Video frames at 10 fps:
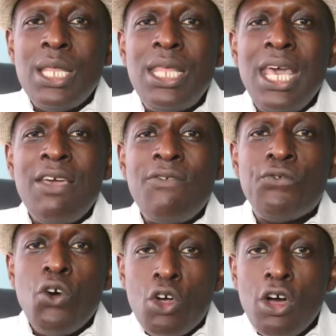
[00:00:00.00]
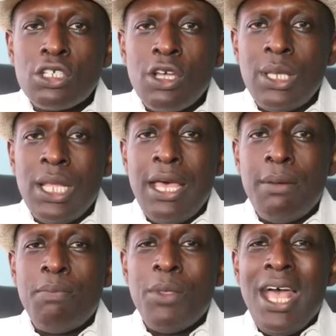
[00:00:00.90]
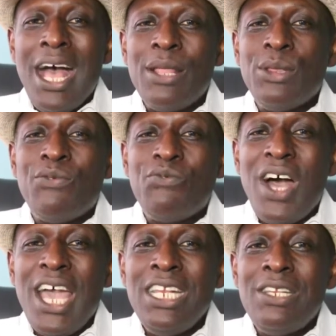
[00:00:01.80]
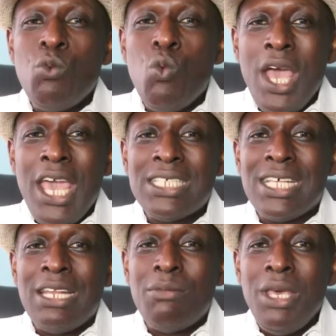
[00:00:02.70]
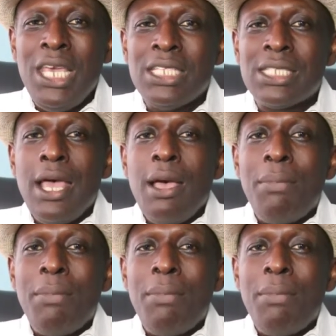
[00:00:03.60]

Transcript: they focus on them and they find ways and means